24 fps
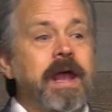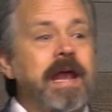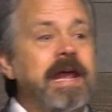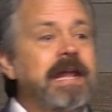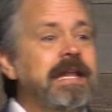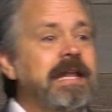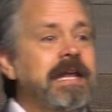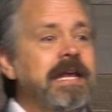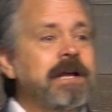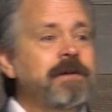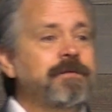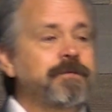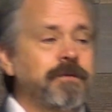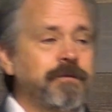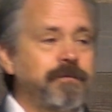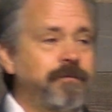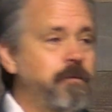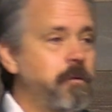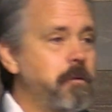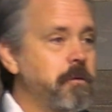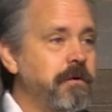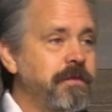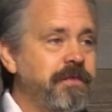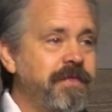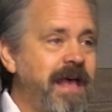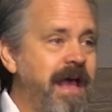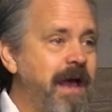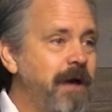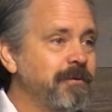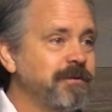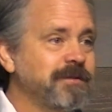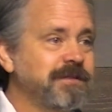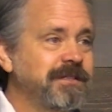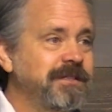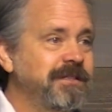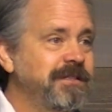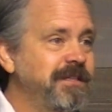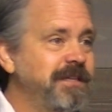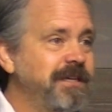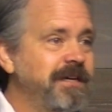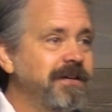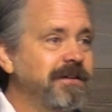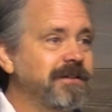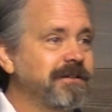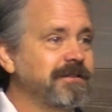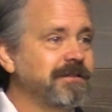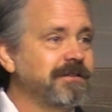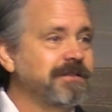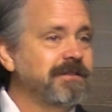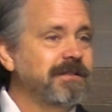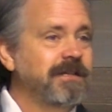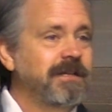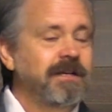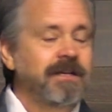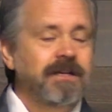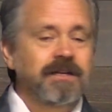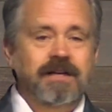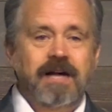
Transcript: waiting for 4,000 years.